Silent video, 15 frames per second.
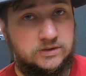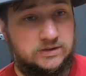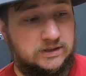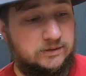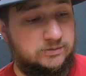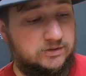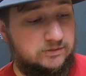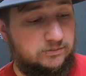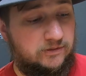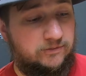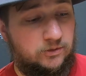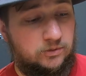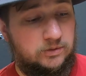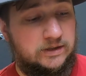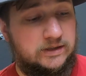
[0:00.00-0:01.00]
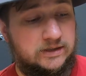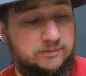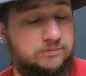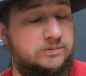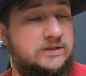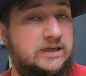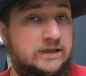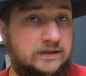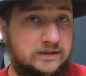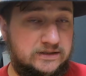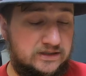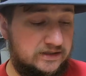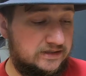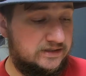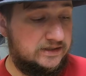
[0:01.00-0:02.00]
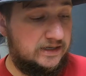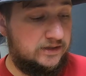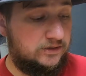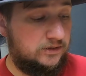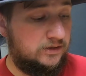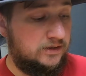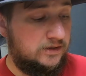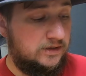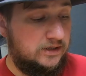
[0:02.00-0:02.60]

steps and before we end up taking this to the sander,